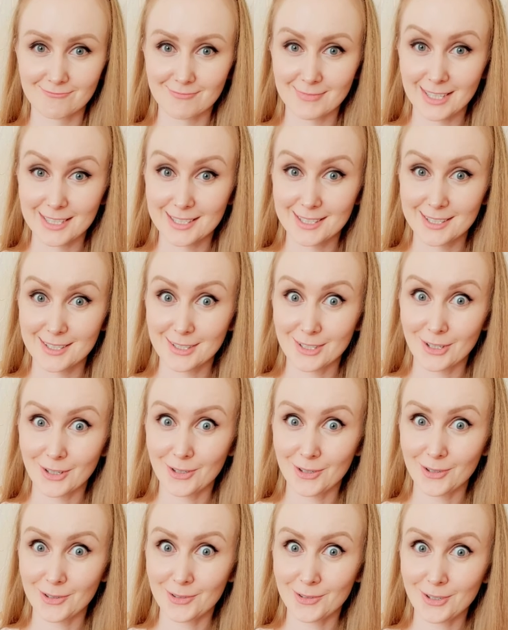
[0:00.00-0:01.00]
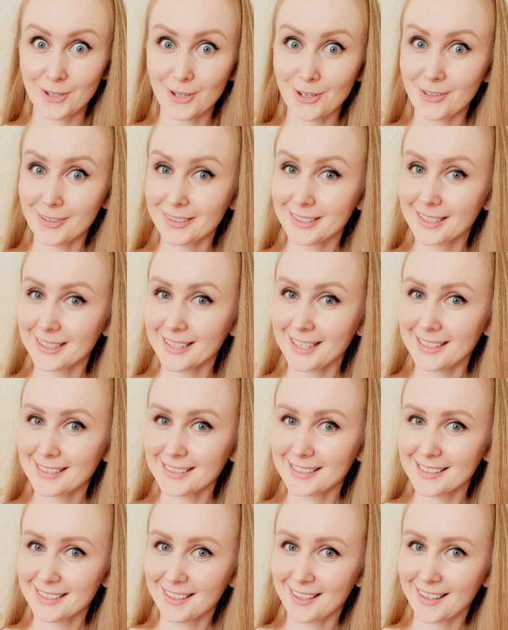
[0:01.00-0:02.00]
So all the
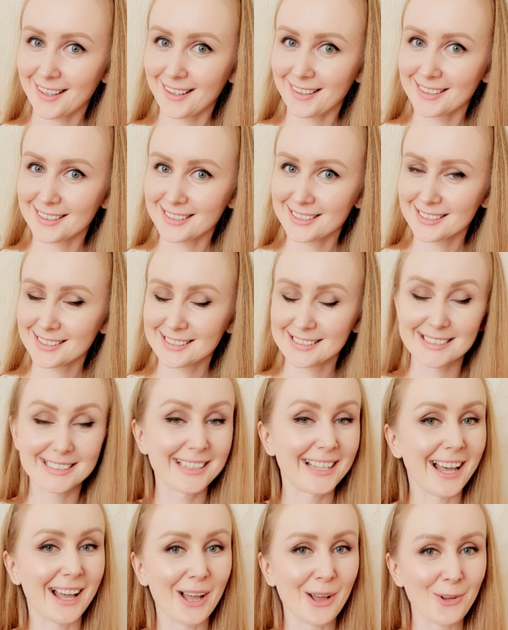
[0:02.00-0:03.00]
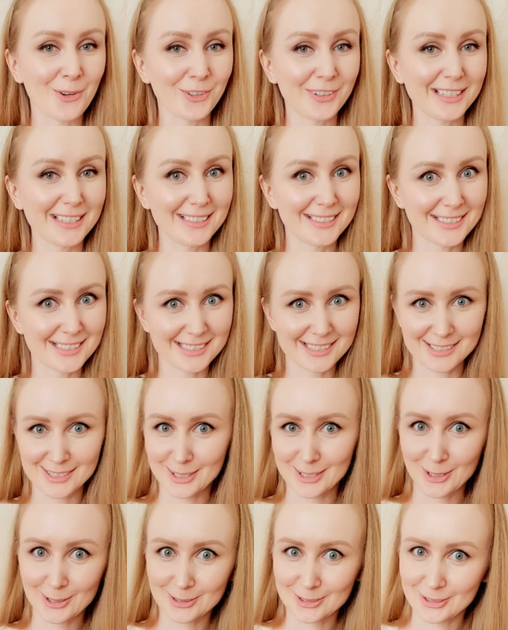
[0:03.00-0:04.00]
Latin guys, now it's
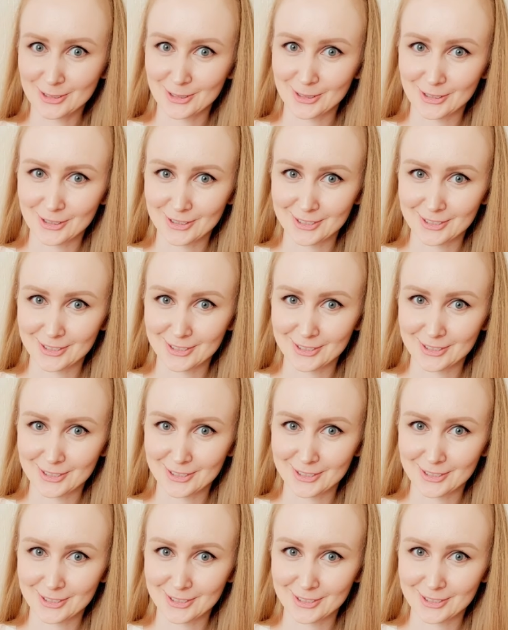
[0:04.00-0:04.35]
your turn.